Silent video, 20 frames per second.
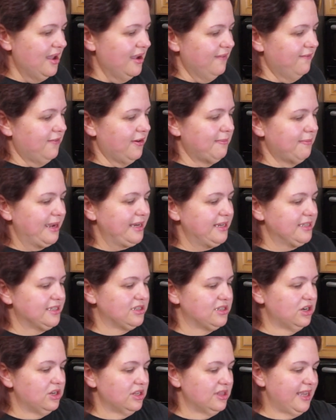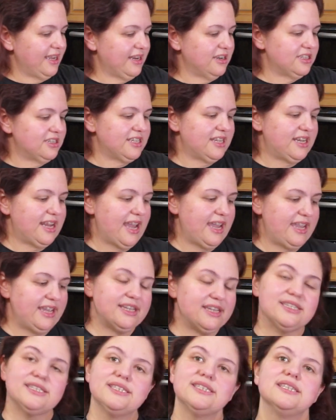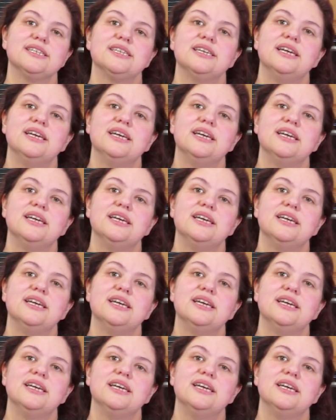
for my dessert later tonight.